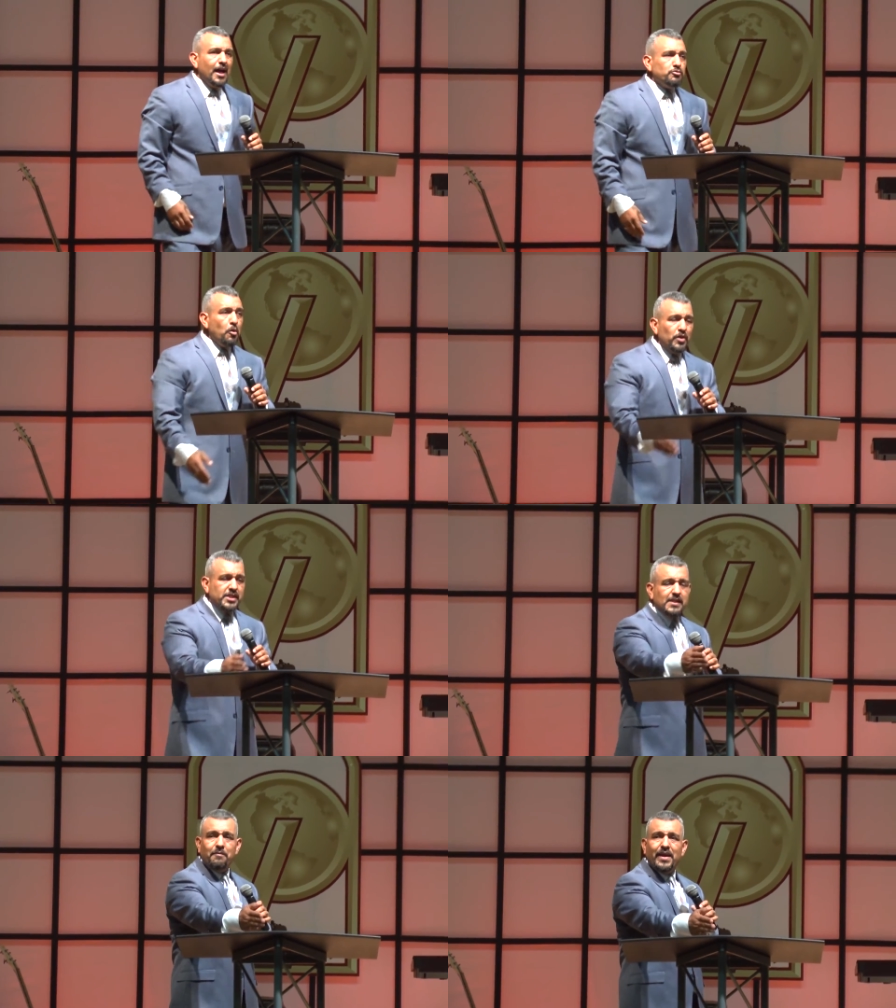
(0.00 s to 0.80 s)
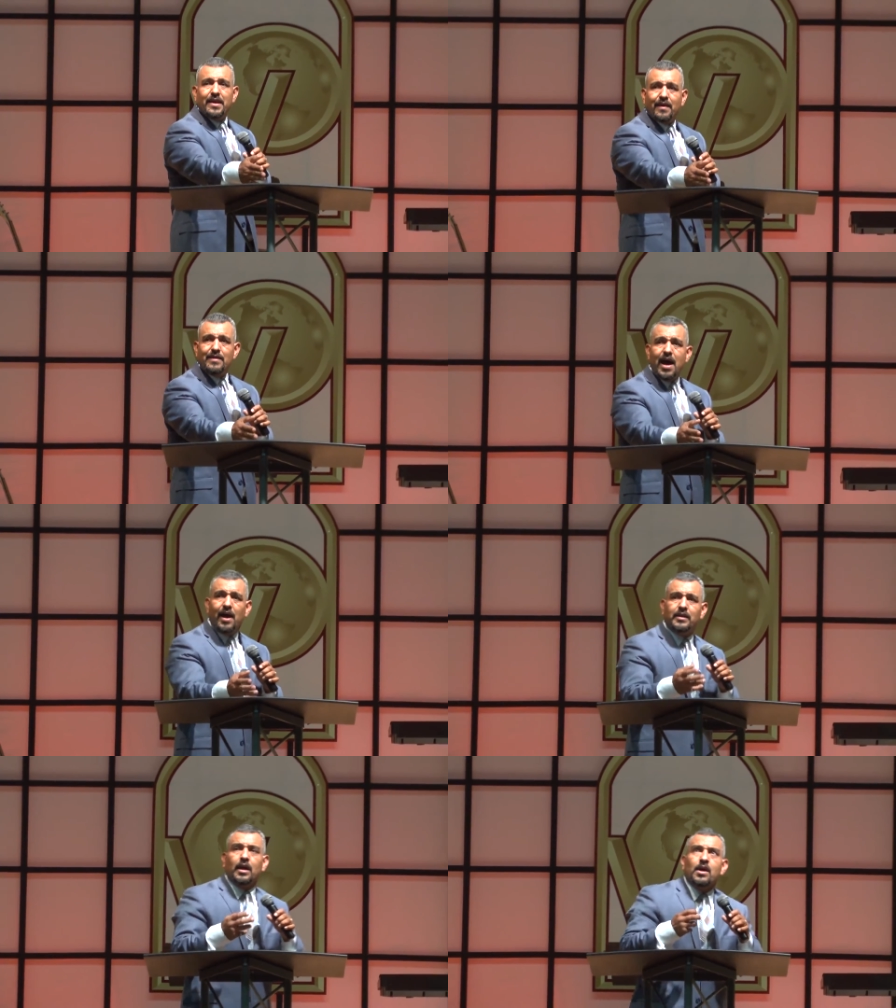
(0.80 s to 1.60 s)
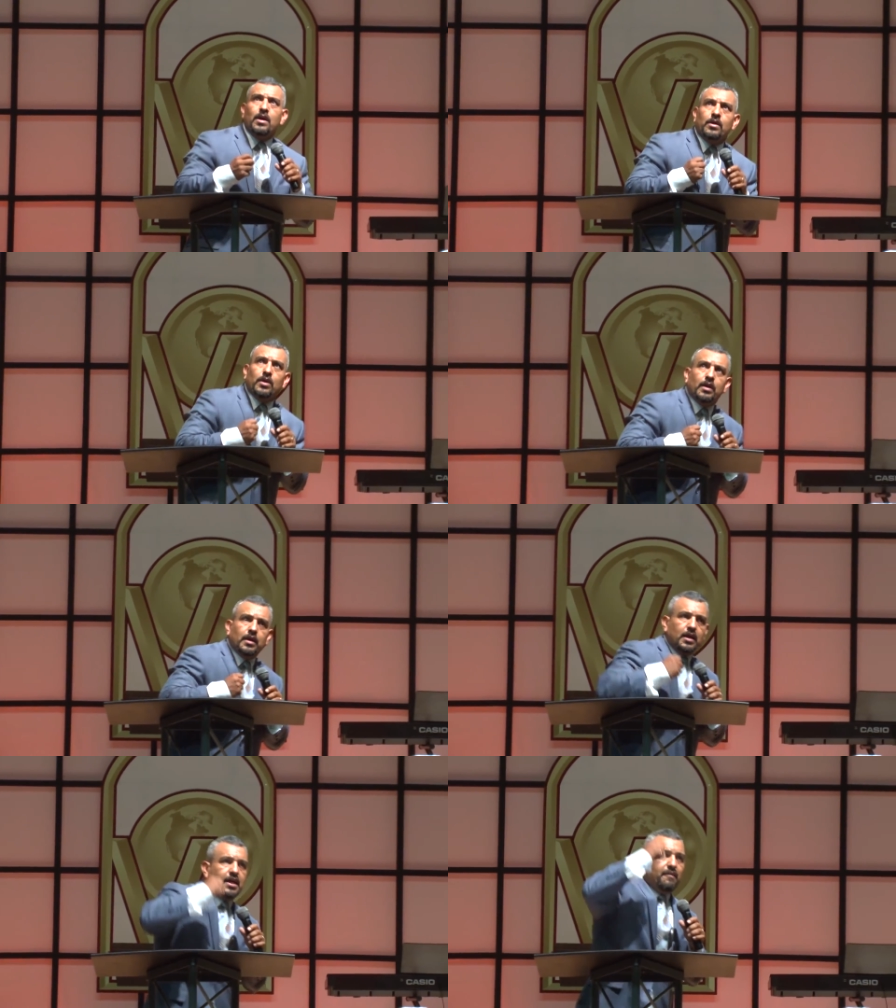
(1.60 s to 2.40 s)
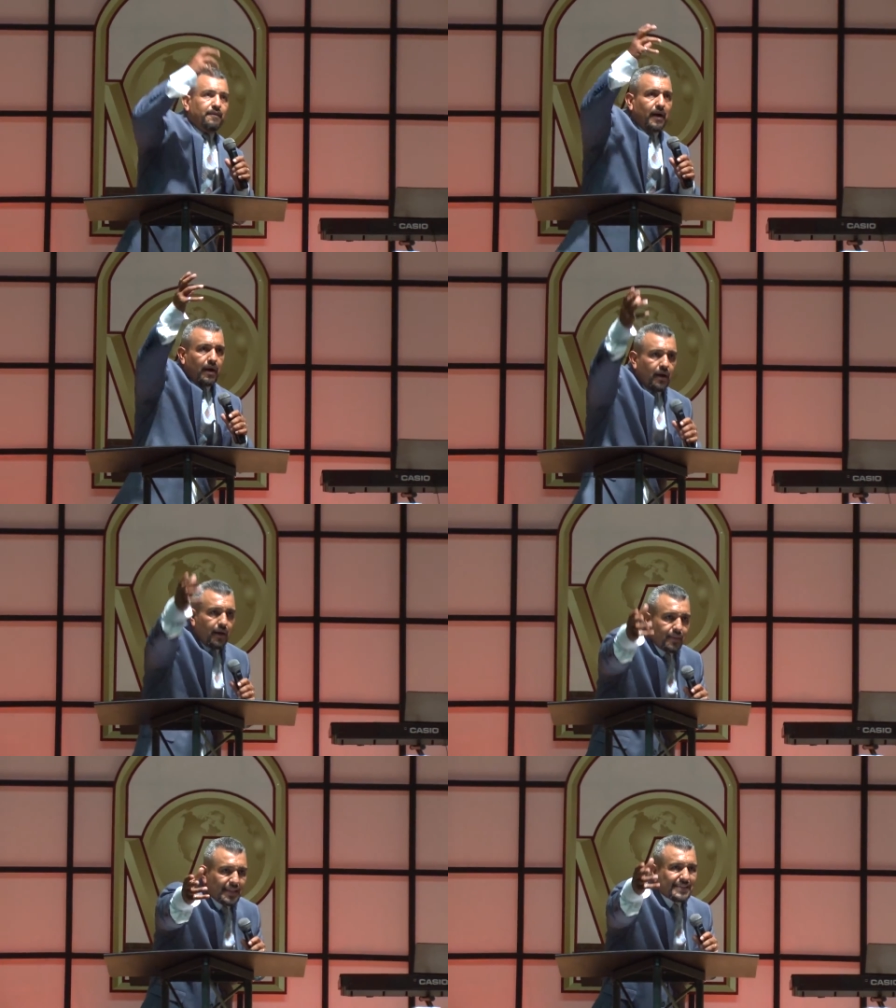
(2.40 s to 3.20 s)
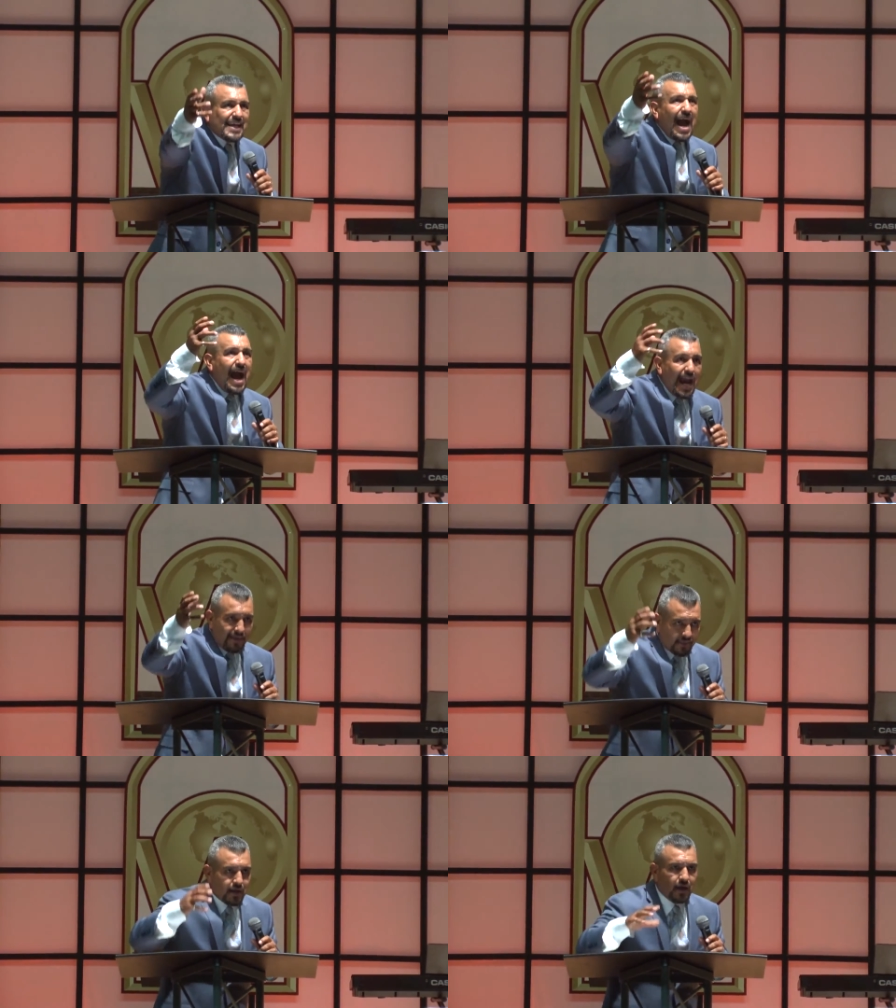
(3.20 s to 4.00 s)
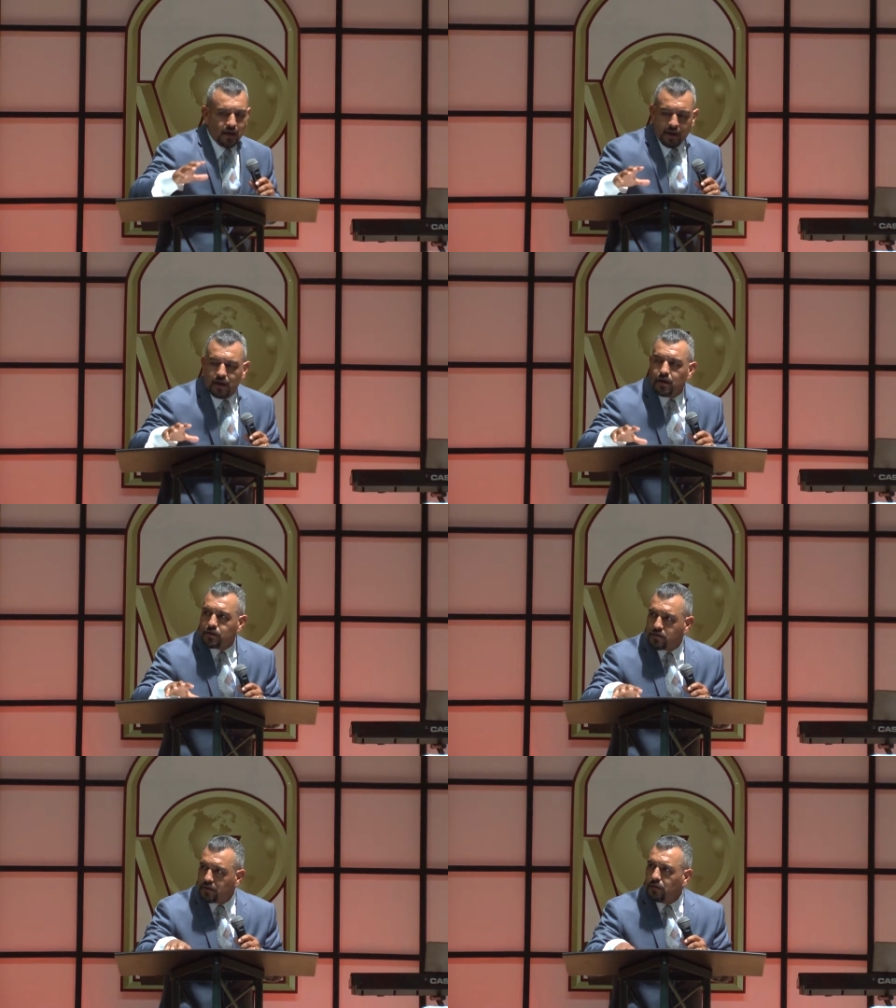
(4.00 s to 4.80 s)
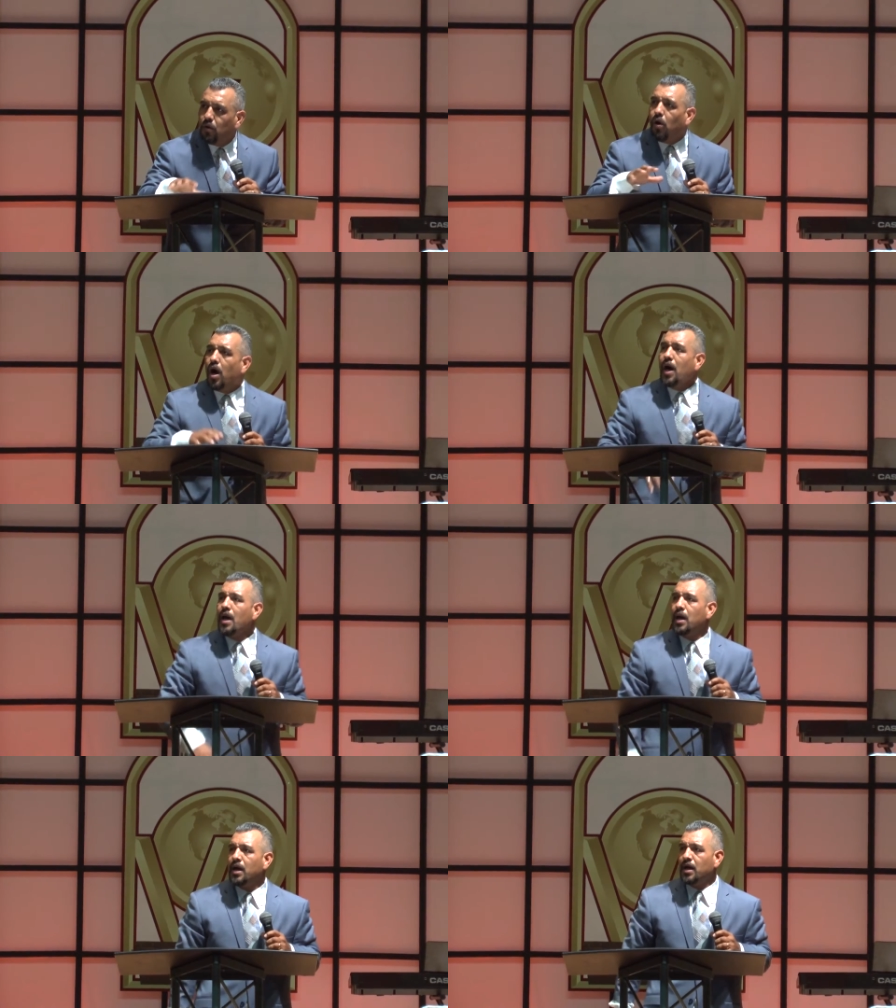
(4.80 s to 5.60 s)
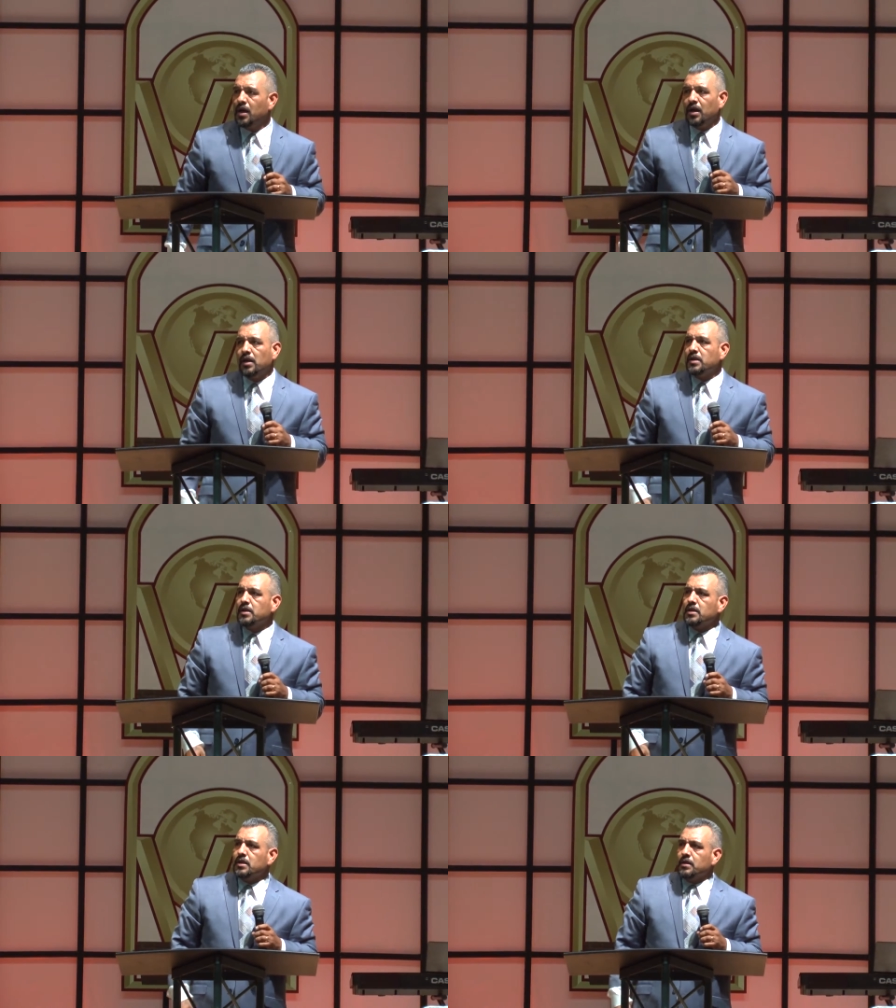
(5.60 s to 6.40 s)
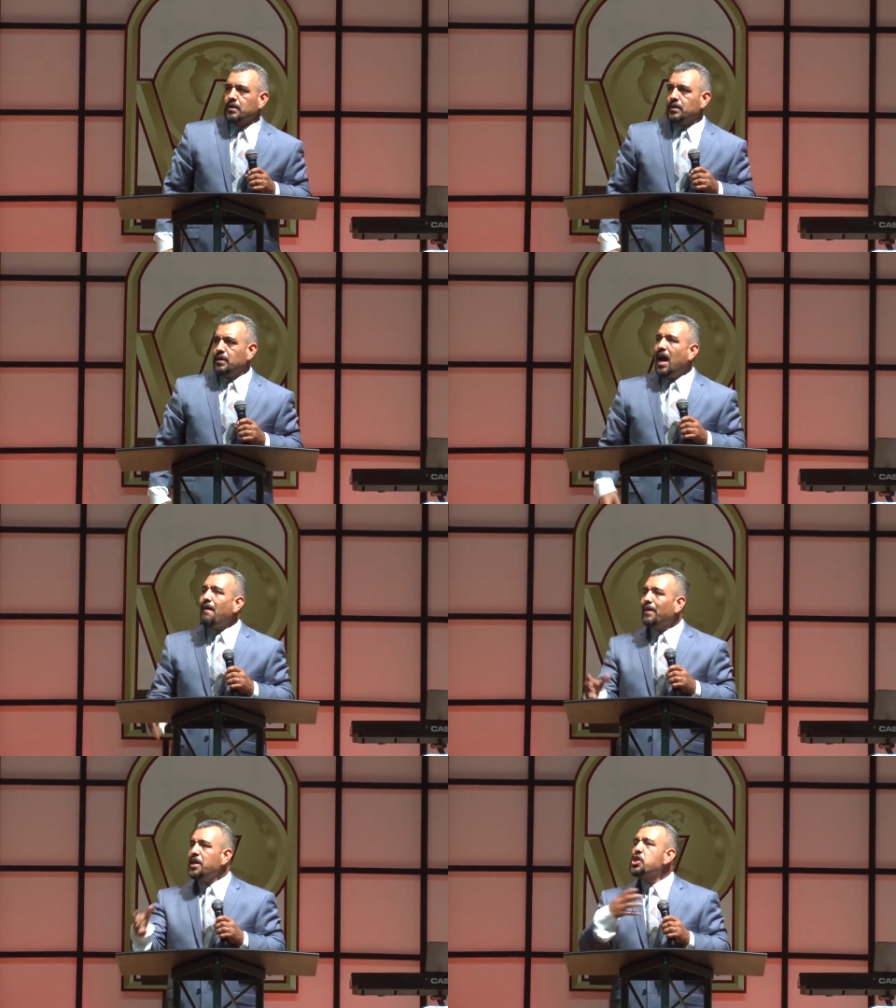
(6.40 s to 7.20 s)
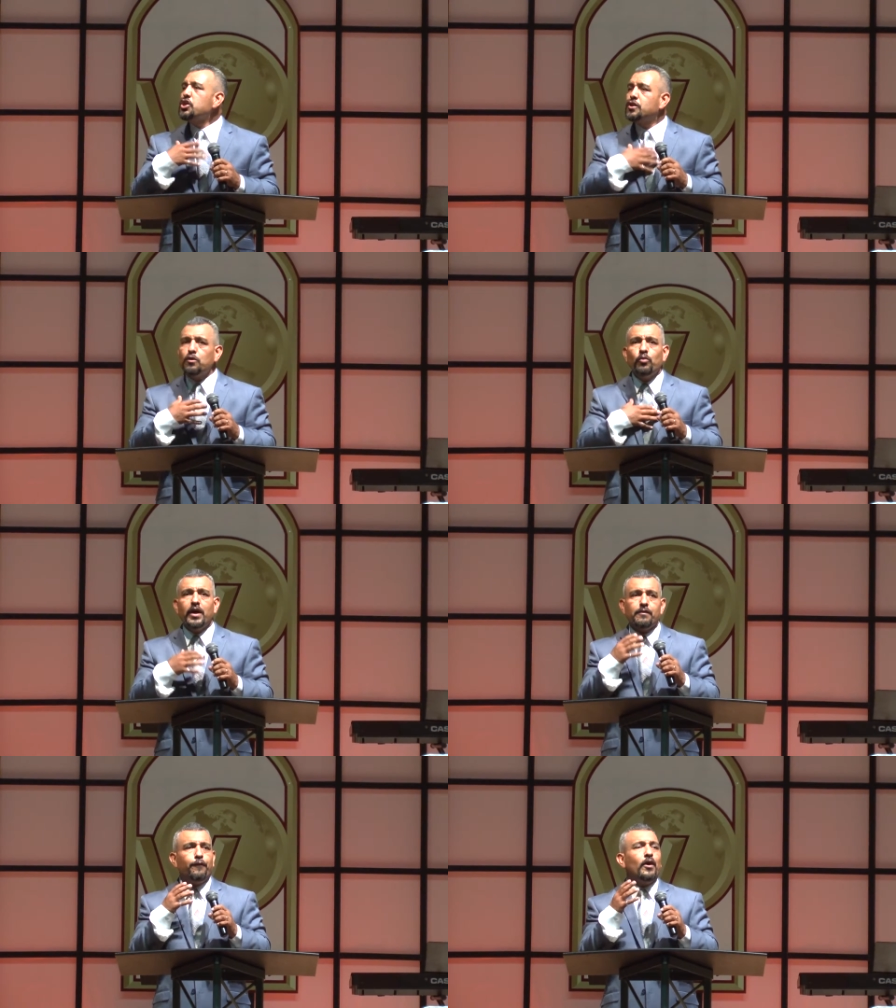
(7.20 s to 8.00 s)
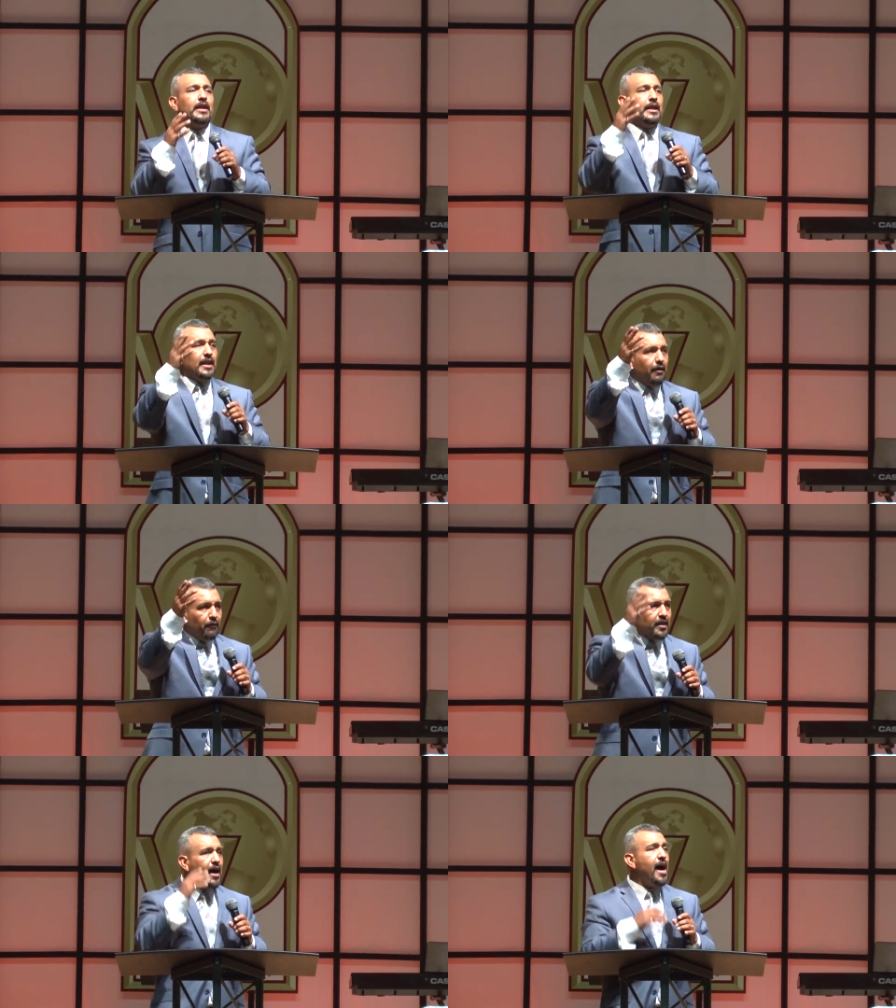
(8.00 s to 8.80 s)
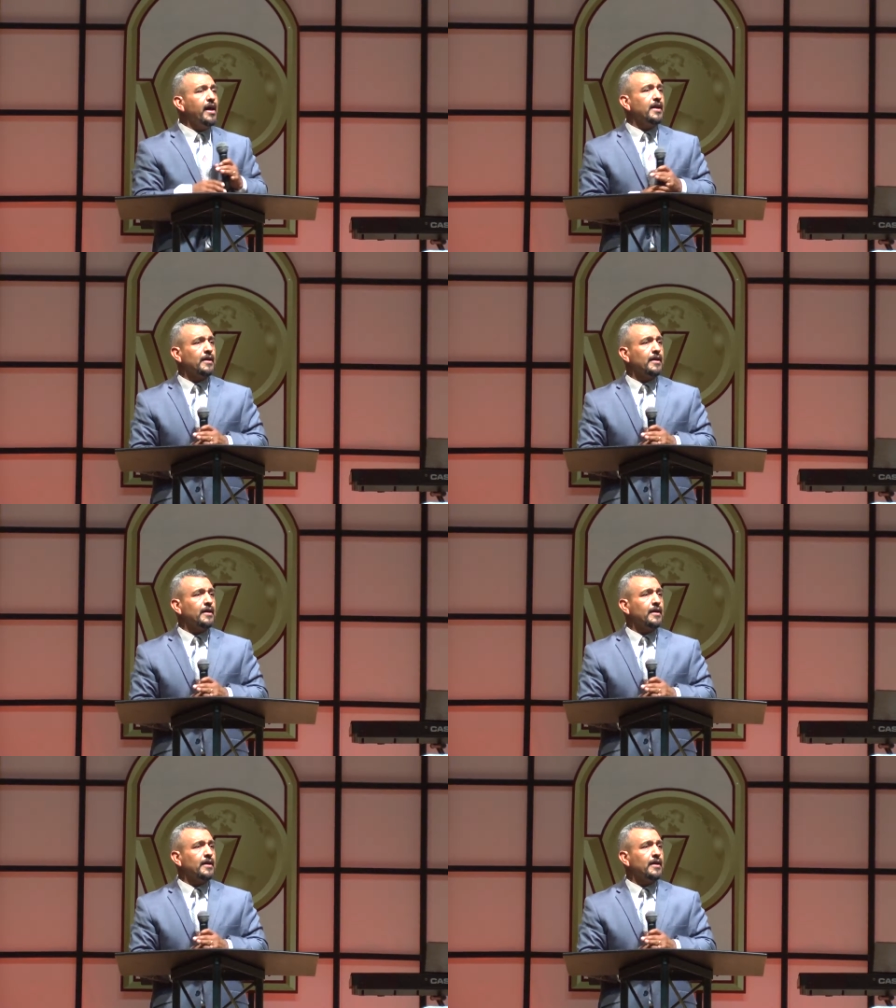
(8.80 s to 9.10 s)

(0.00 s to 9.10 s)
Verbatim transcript: So when somebody cannot give the tithe to the Lord, they have an issue with falling in love with God.